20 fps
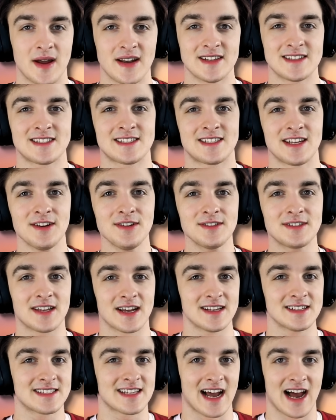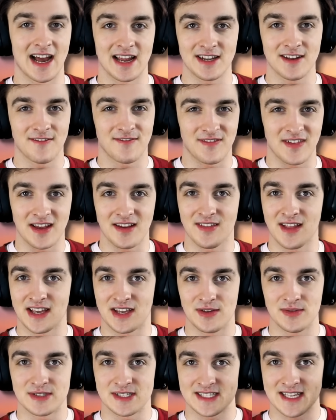but it still does kind of feel like
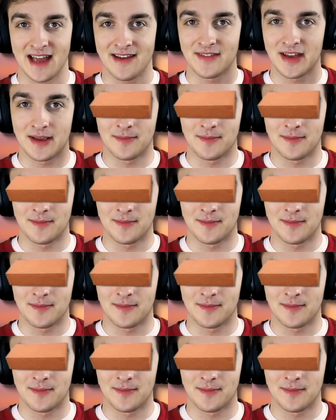you just have